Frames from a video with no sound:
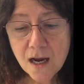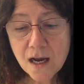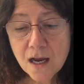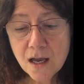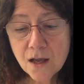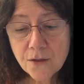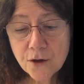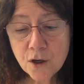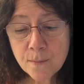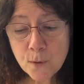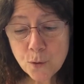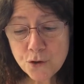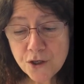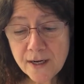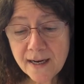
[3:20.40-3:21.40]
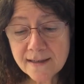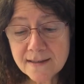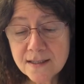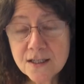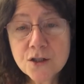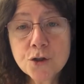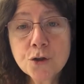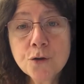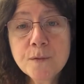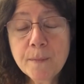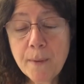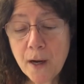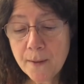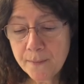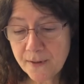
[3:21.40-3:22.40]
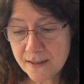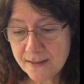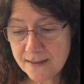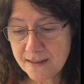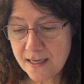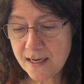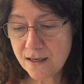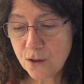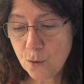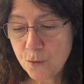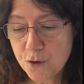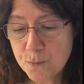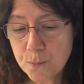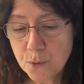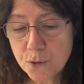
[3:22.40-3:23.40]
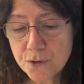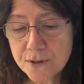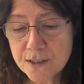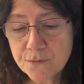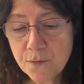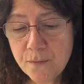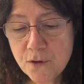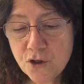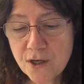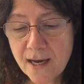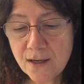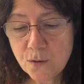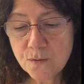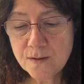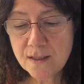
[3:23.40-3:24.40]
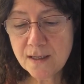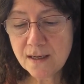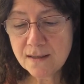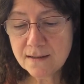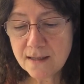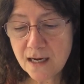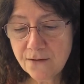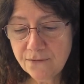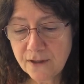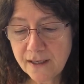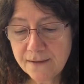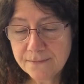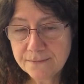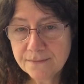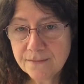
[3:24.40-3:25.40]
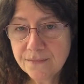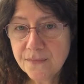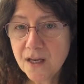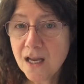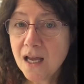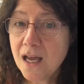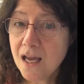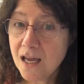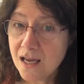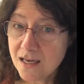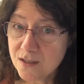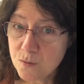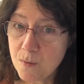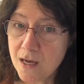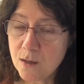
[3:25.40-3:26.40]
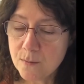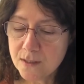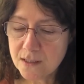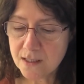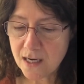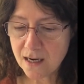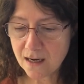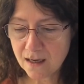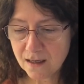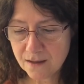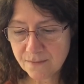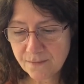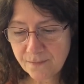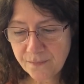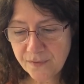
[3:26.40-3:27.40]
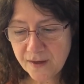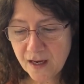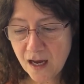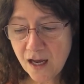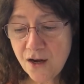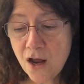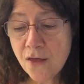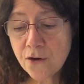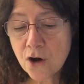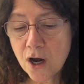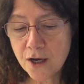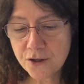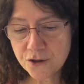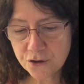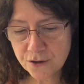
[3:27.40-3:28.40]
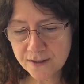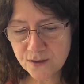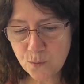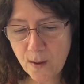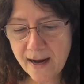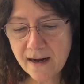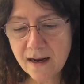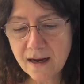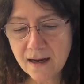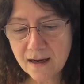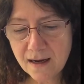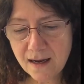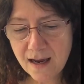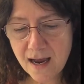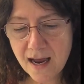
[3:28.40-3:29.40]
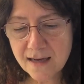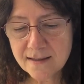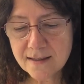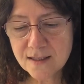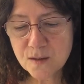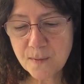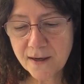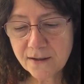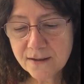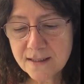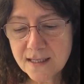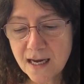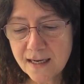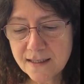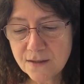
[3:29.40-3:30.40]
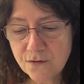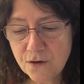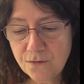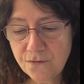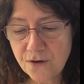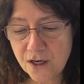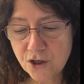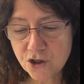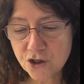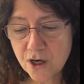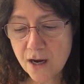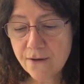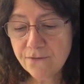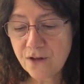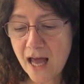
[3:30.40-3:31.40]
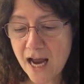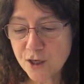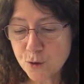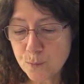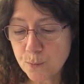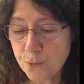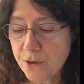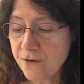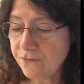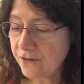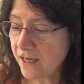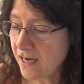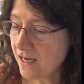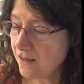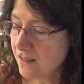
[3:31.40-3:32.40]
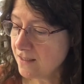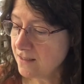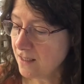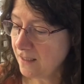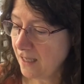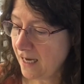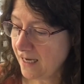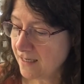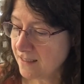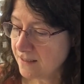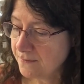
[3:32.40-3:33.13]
The commotion has disturbed a pumpkin seed, which bursts from the shadows seeking safely. He has made a mistake. Another hunter is waiting as the speckled sides of the fish flash briefly in the sunlight.